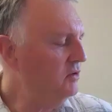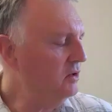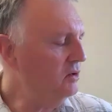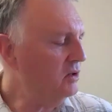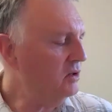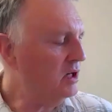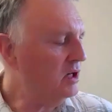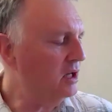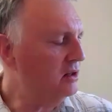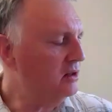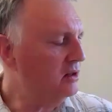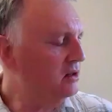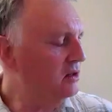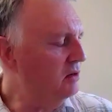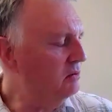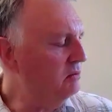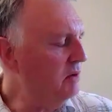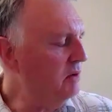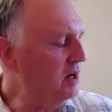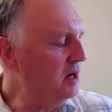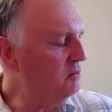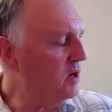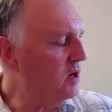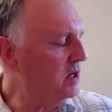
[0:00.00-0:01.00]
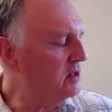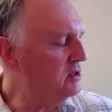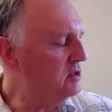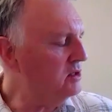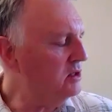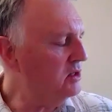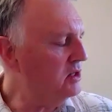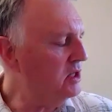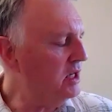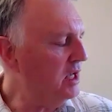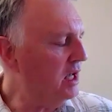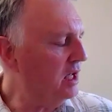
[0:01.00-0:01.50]
look at the red one
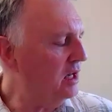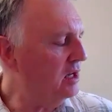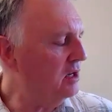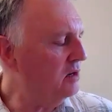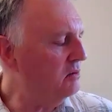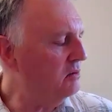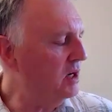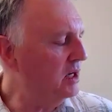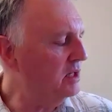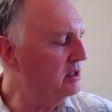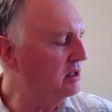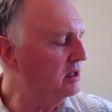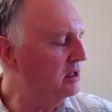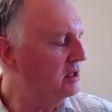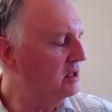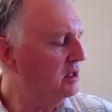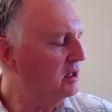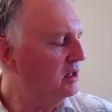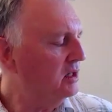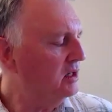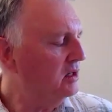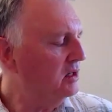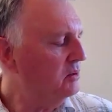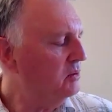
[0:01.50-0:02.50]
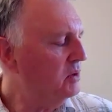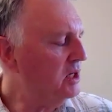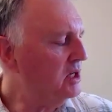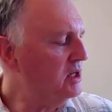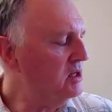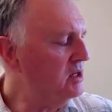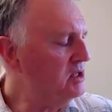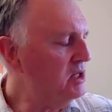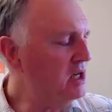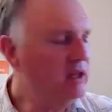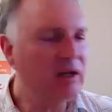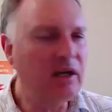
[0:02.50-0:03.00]
to the yellow one, you can
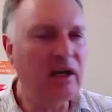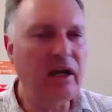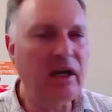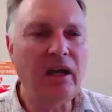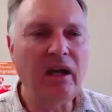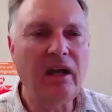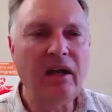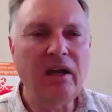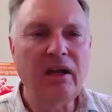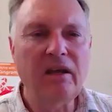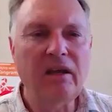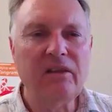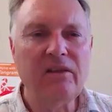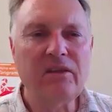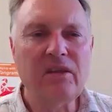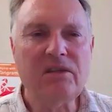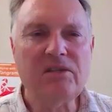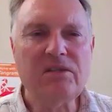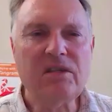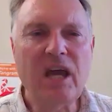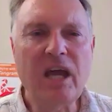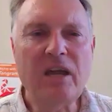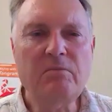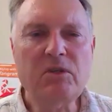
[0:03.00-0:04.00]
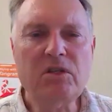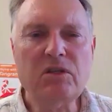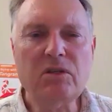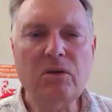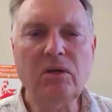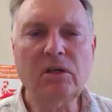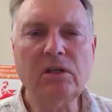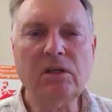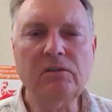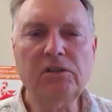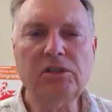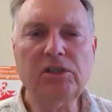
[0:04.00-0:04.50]
see they're the same
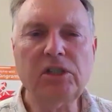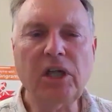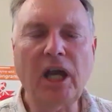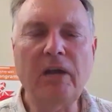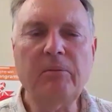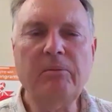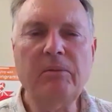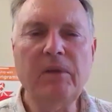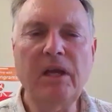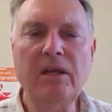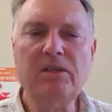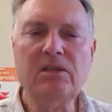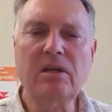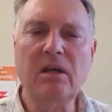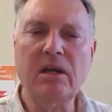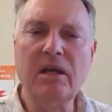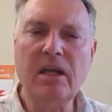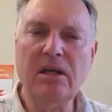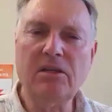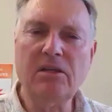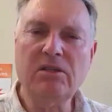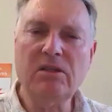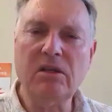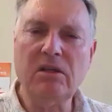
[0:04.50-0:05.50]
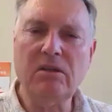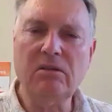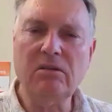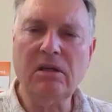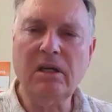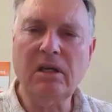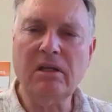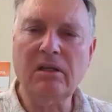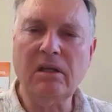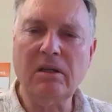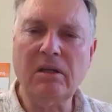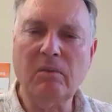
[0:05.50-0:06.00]
sort of shape there. So I'll get you to look
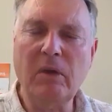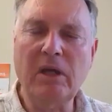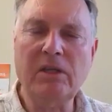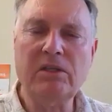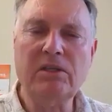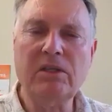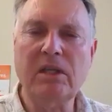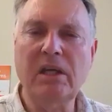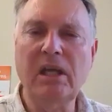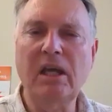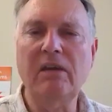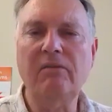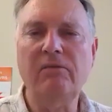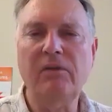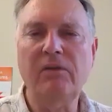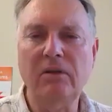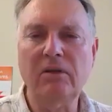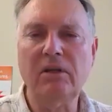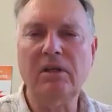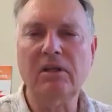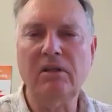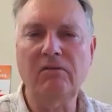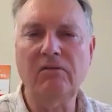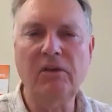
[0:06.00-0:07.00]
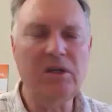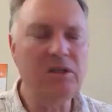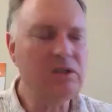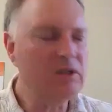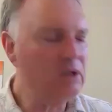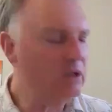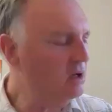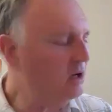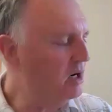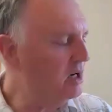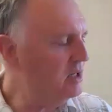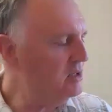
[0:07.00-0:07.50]
in once again. If you look at the
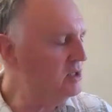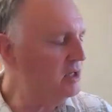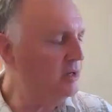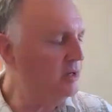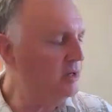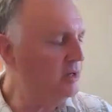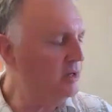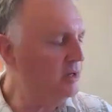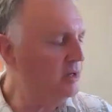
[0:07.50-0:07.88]
visualizer,